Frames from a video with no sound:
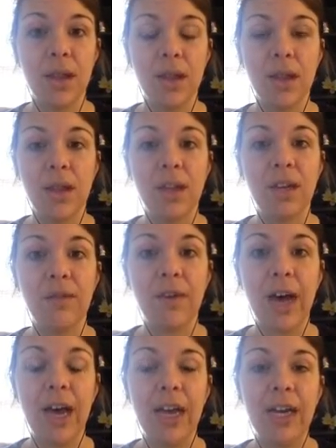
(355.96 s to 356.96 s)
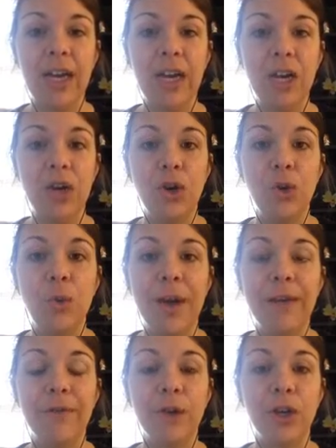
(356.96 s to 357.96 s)
the divine in a new
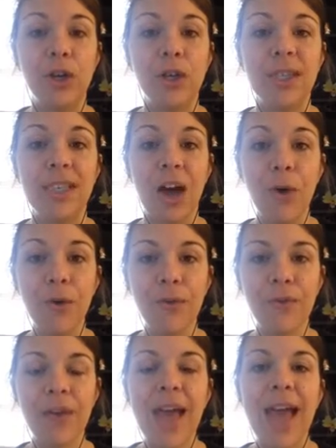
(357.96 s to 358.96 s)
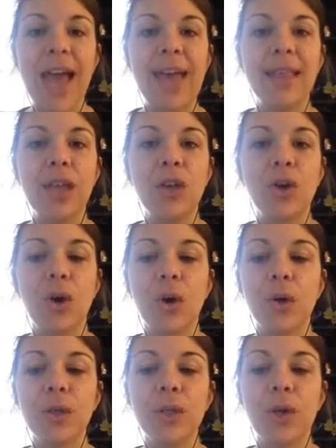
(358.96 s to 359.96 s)
way for yourself. And then you're
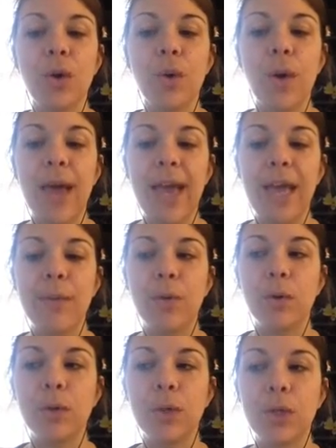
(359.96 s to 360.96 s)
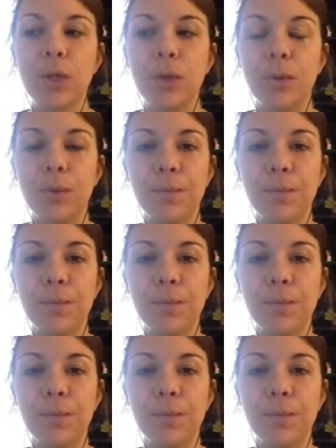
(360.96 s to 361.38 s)
also able to